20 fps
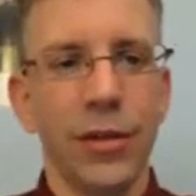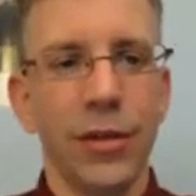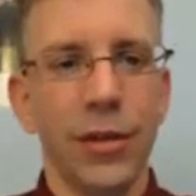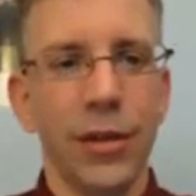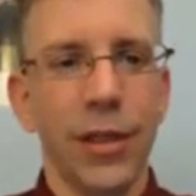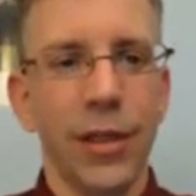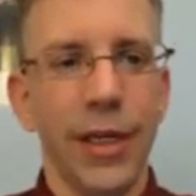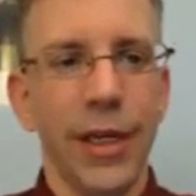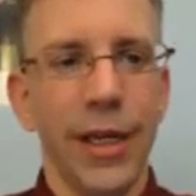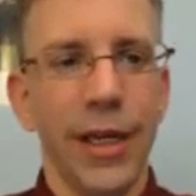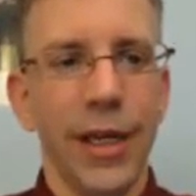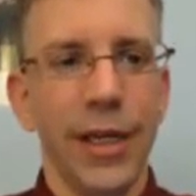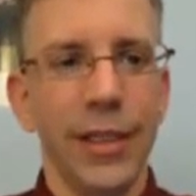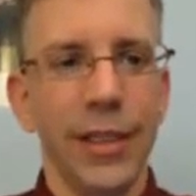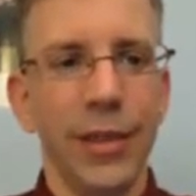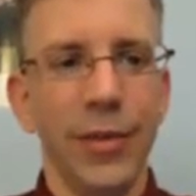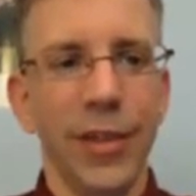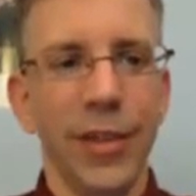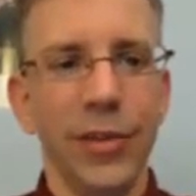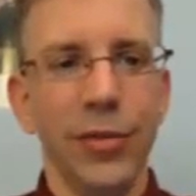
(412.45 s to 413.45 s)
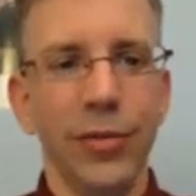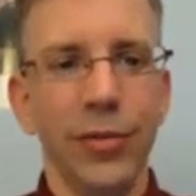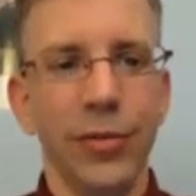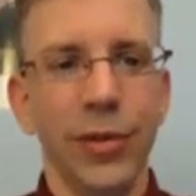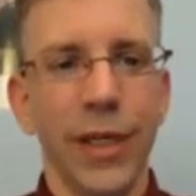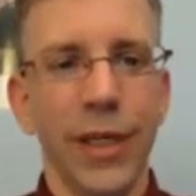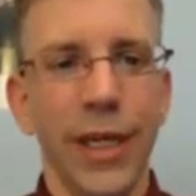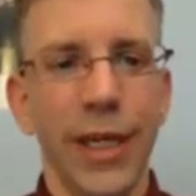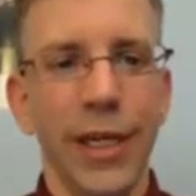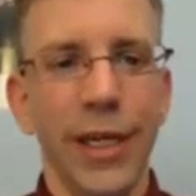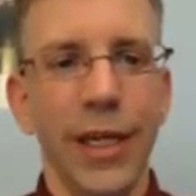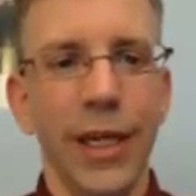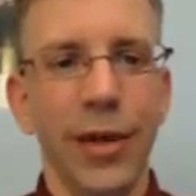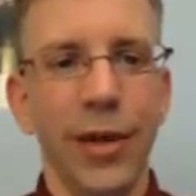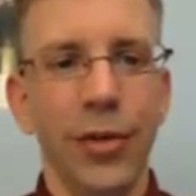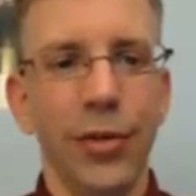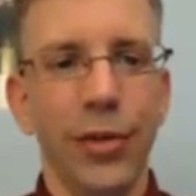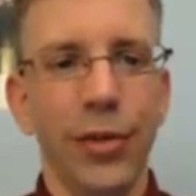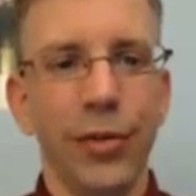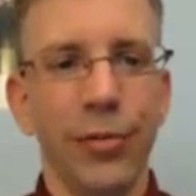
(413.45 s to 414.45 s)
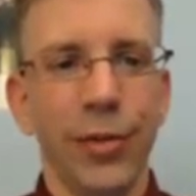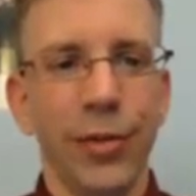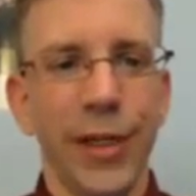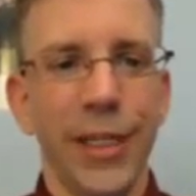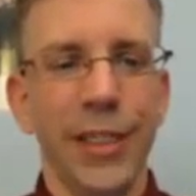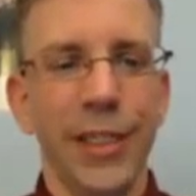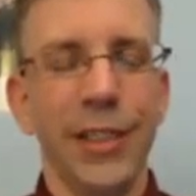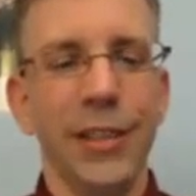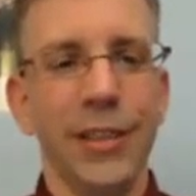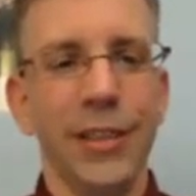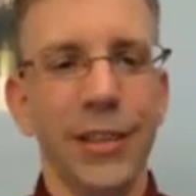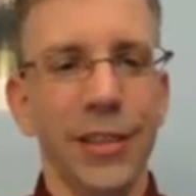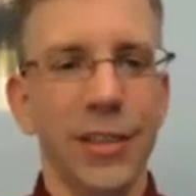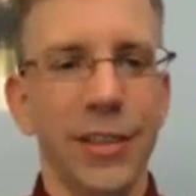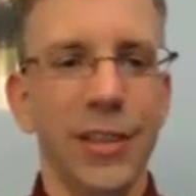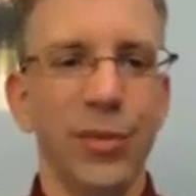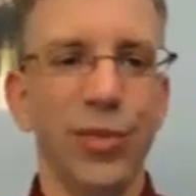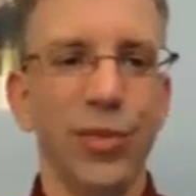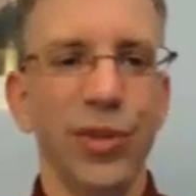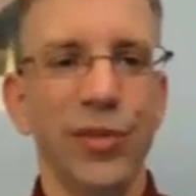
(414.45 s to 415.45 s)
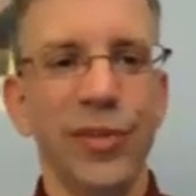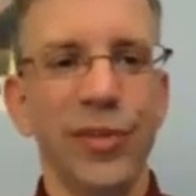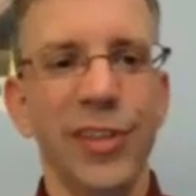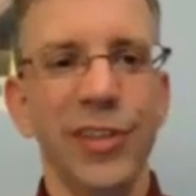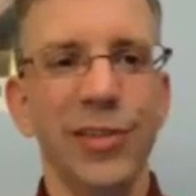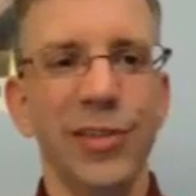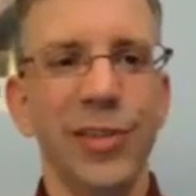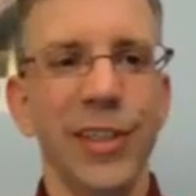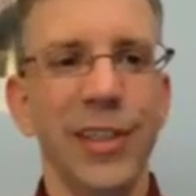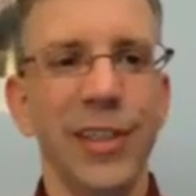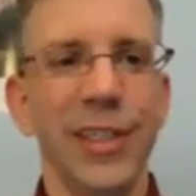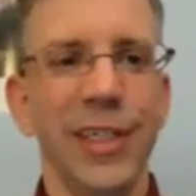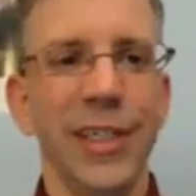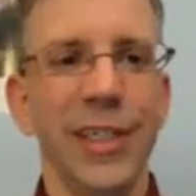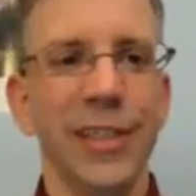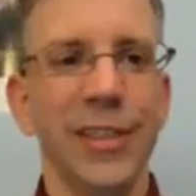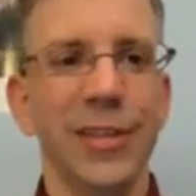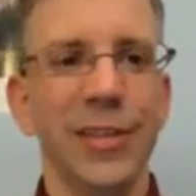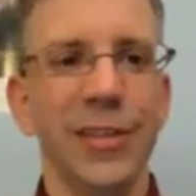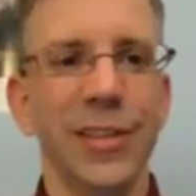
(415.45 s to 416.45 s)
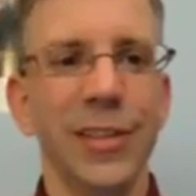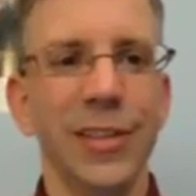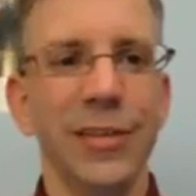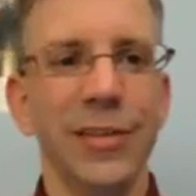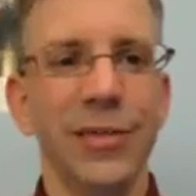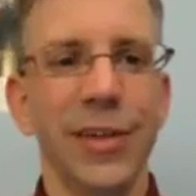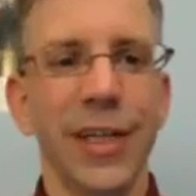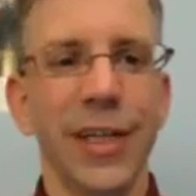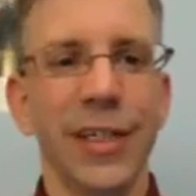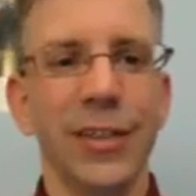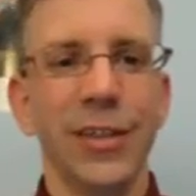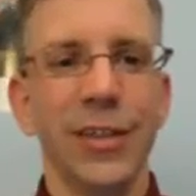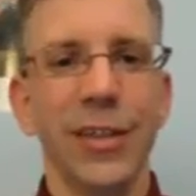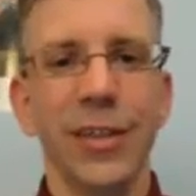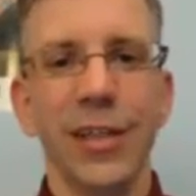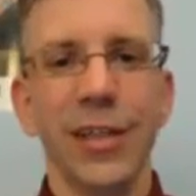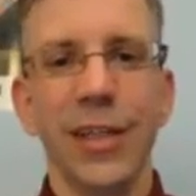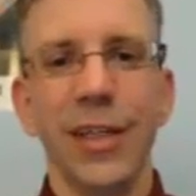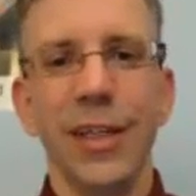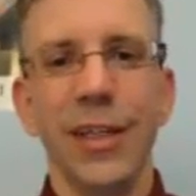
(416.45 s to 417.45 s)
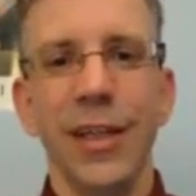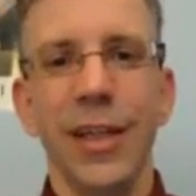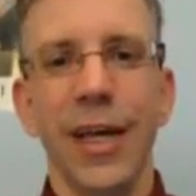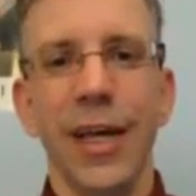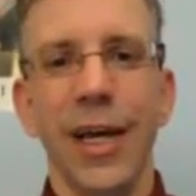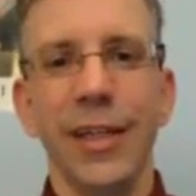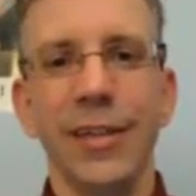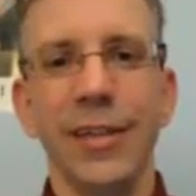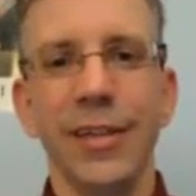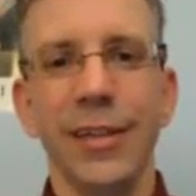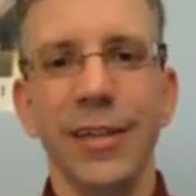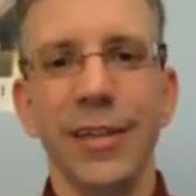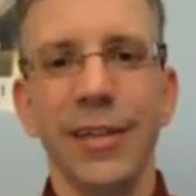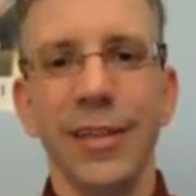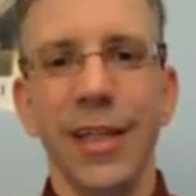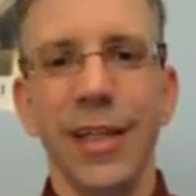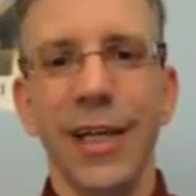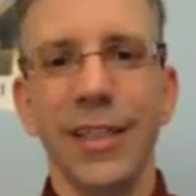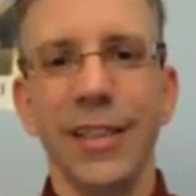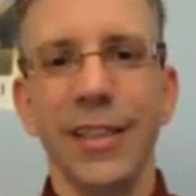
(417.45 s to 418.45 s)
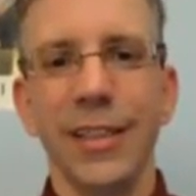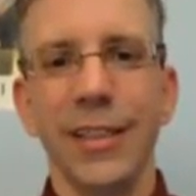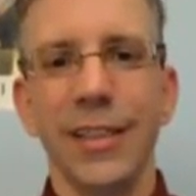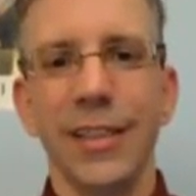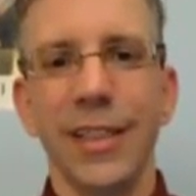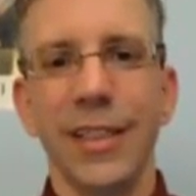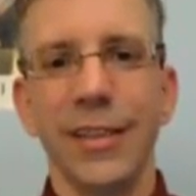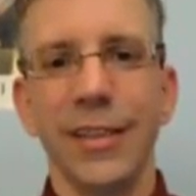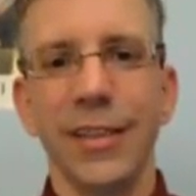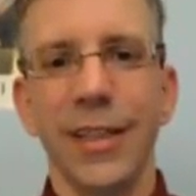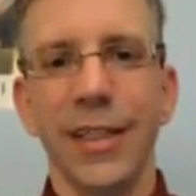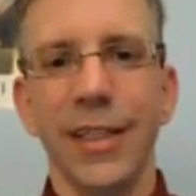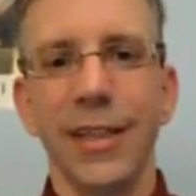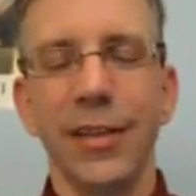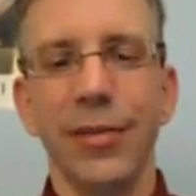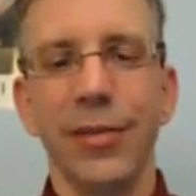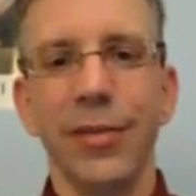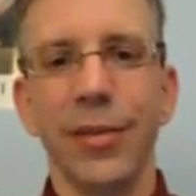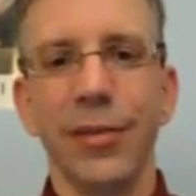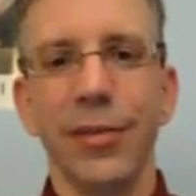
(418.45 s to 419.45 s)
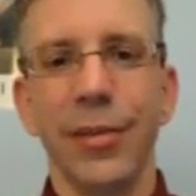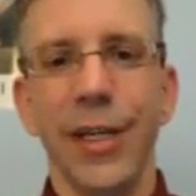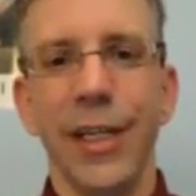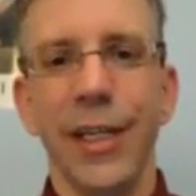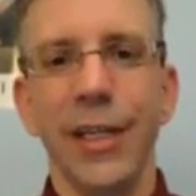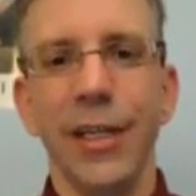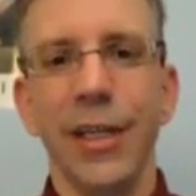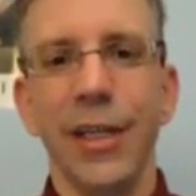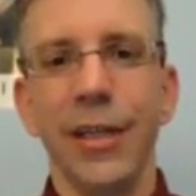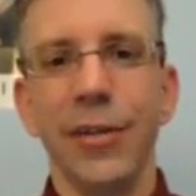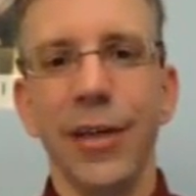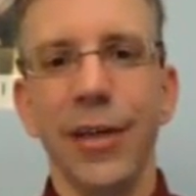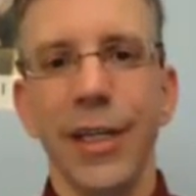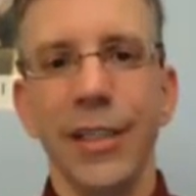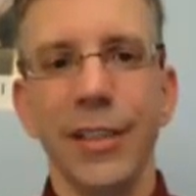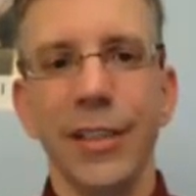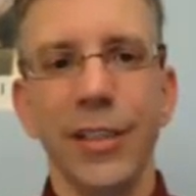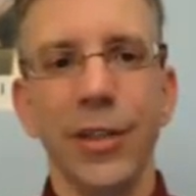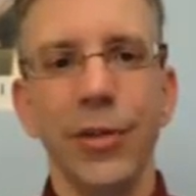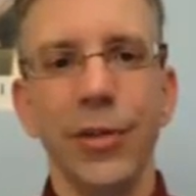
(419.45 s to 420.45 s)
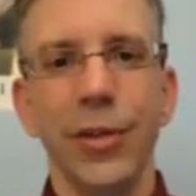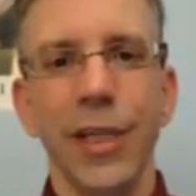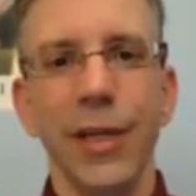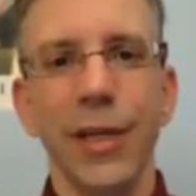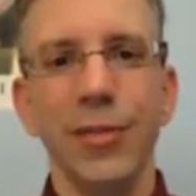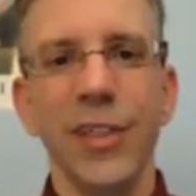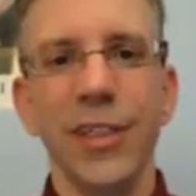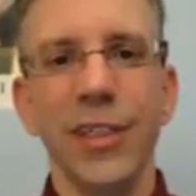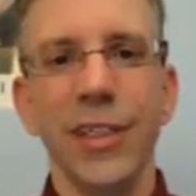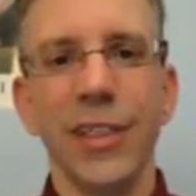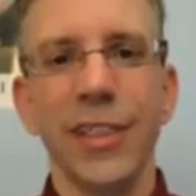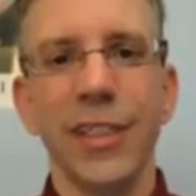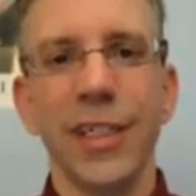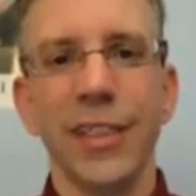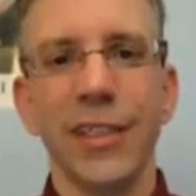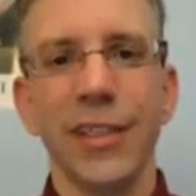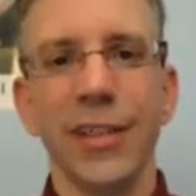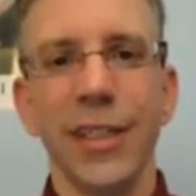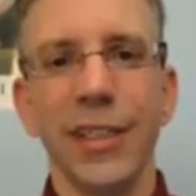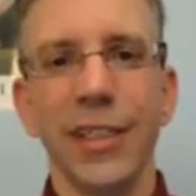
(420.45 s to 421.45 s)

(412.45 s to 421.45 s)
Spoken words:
And let me do len L3 just to prove to you that the answer is, in fact, that this last list has a length of 3. Okay, so the empty list has a length of